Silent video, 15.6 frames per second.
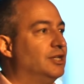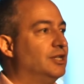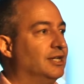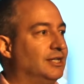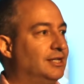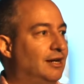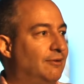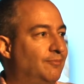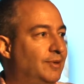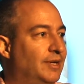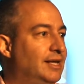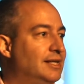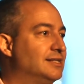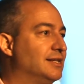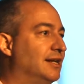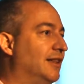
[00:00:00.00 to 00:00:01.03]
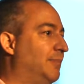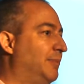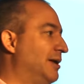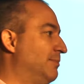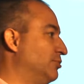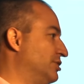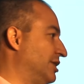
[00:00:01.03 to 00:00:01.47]
and companies and other
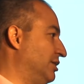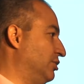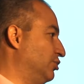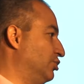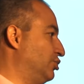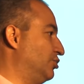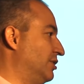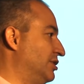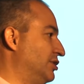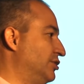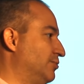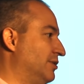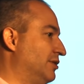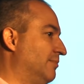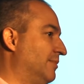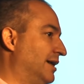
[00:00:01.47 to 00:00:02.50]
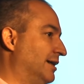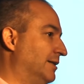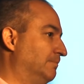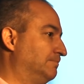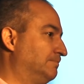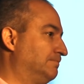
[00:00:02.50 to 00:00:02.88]
people take good choices with the money.